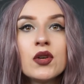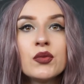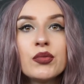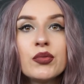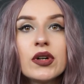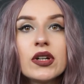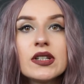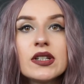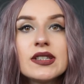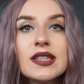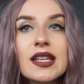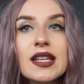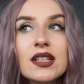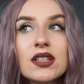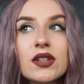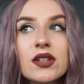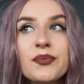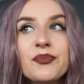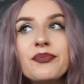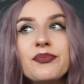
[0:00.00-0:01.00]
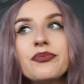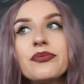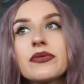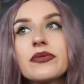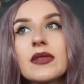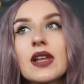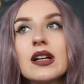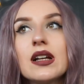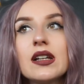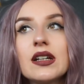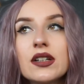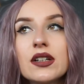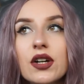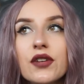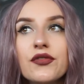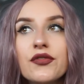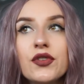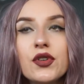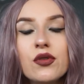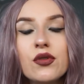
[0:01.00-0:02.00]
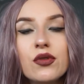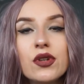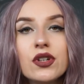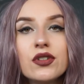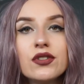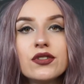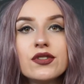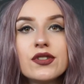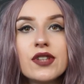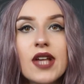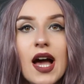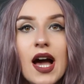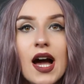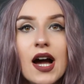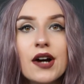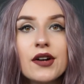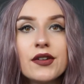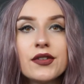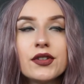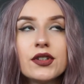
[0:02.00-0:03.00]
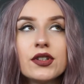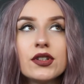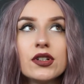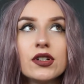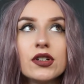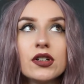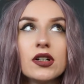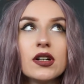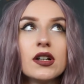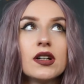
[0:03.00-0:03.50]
but then like a few years after